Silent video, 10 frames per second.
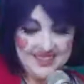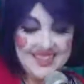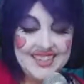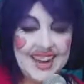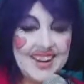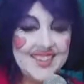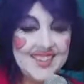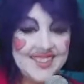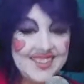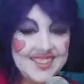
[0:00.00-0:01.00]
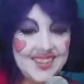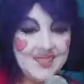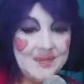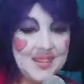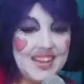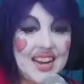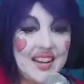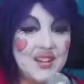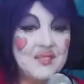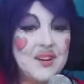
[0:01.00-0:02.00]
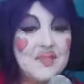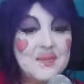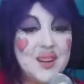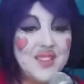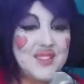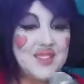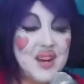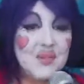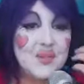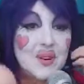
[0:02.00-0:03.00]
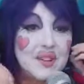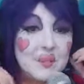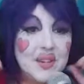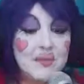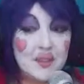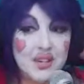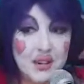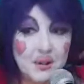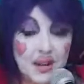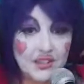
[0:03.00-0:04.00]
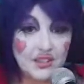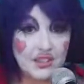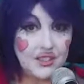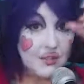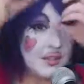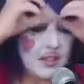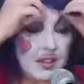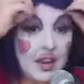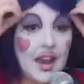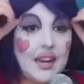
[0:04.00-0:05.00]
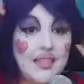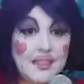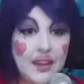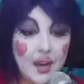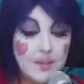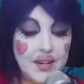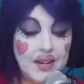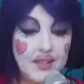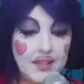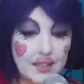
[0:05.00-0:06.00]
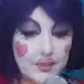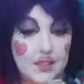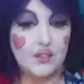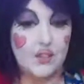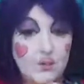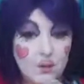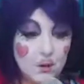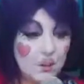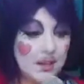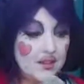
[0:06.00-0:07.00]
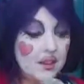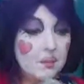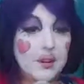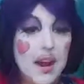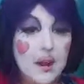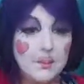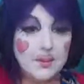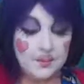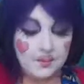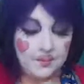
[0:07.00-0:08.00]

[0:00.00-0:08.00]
Yay, it's so good to see everybody. Your favorite robots are the Cybertronic Speed? Well, you know what I should do? I need to update the lyrics to the robot song, perhaps.